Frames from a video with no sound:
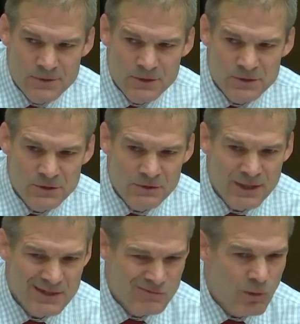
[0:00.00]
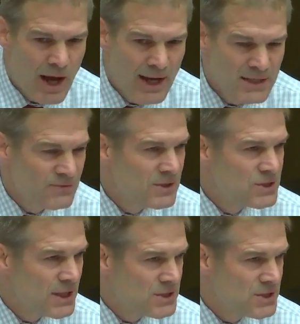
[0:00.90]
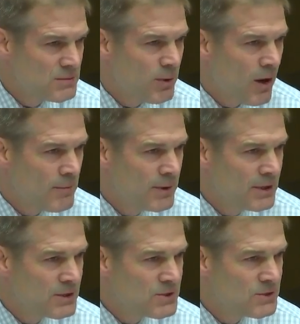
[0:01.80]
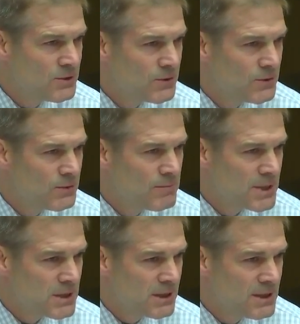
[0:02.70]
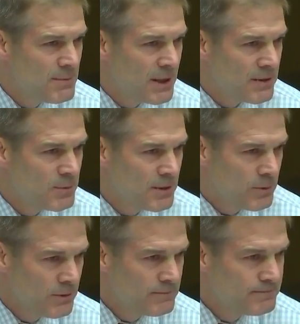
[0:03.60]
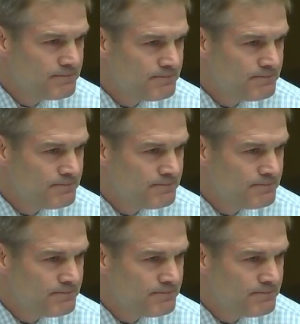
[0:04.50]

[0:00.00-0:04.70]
Do you think it's wise for the Justice Department to mislead the American people?